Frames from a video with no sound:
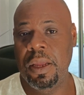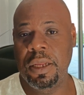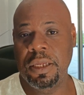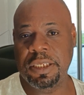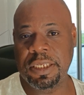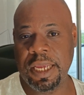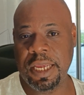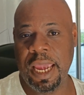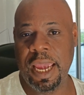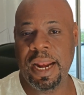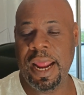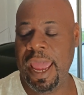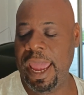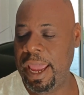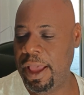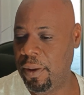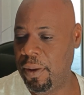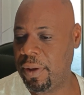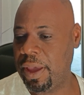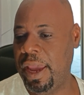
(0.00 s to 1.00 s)
saying,
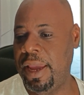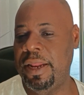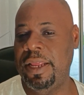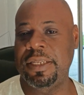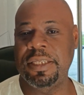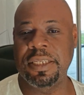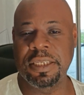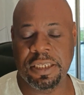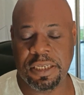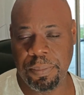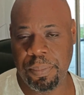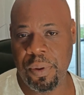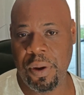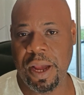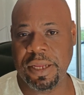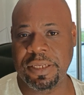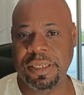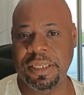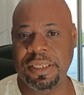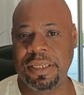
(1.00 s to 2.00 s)
"Hey, okay, this is the
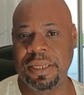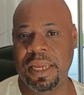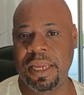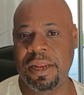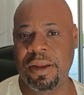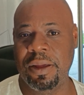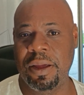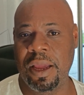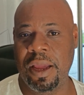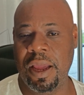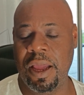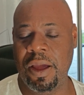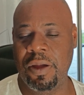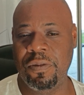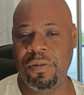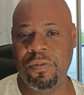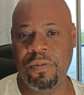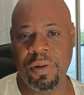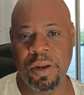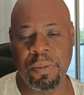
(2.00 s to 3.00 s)
process to get
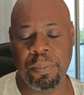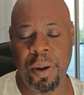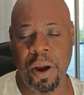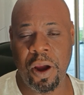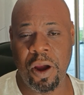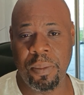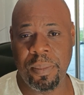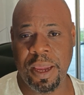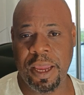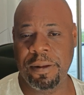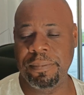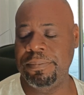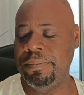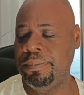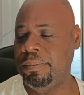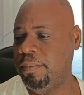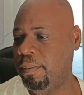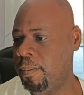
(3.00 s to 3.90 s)
the permit.